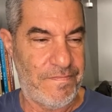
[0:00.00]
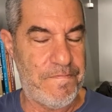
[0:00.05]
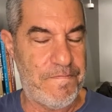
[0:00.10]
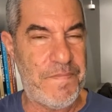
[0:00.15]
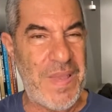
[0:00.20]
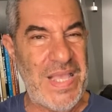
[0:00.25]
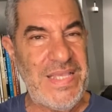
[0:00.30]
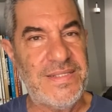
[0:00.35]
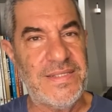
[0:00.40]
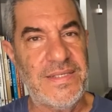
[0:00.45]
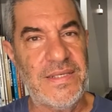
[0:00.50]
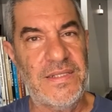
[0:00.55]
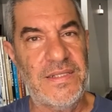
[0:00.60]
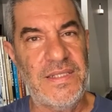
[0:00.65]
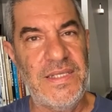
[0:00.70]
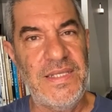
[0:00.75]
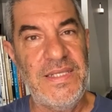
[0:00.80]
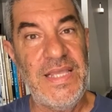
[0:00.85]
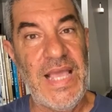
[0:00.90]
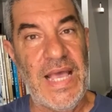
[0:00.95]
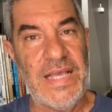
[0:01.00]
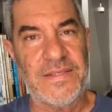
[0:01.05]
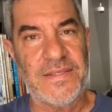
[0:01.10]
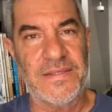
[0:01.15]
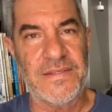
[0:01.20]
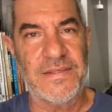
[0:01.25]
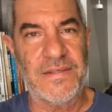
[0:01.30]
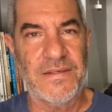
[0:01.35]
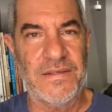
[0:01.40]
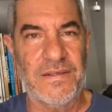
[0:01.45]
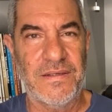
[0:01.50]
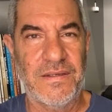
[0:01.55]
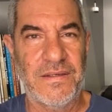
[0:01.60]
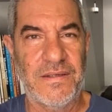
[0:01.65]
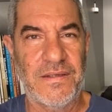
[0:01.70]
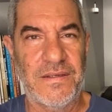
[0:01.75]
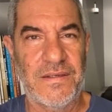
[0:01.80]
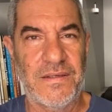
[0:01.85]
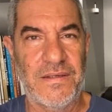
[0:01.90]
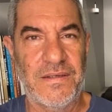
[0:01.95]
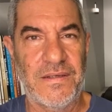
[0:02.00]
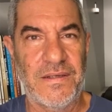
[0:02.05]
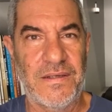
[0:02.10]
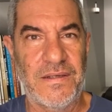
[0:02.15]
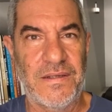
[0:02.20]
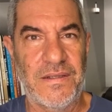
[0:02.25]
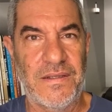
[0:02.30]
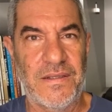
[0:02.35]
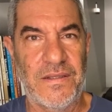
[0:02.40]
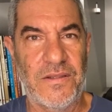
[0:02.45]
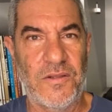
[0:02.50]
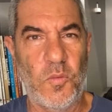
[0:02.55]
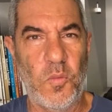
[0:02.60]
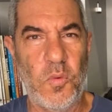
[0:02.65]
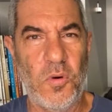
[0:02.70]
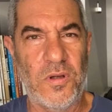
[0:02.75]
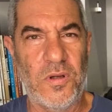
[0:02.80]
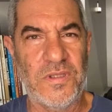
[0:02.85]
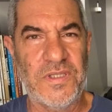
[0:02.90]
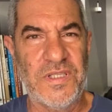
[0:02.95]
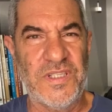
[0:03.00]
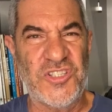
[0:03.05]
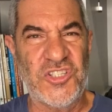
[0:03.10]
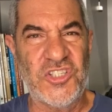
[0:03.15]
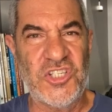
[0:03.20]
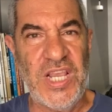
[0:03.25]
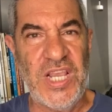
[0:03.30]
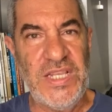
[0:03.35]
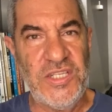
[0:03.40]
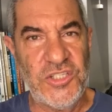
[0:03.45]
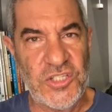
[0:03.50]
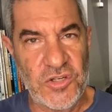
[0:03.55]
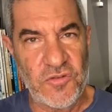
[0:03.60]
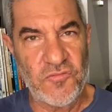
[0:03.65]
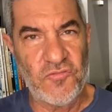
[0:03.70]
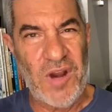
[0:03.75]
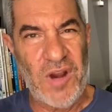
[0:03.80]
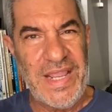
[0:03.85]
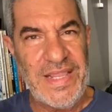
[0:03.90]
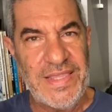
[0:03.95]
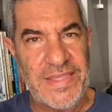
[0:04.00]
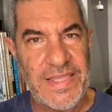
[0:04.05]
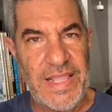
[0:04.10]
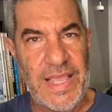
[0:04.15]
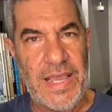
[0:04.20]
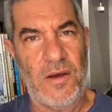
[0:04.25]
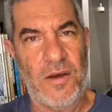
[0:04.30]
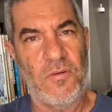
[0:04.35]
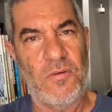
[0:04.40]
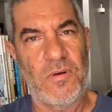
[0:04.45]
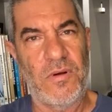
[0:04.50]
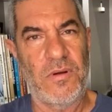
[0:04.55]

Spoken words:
basically, yes, the world is changing right now.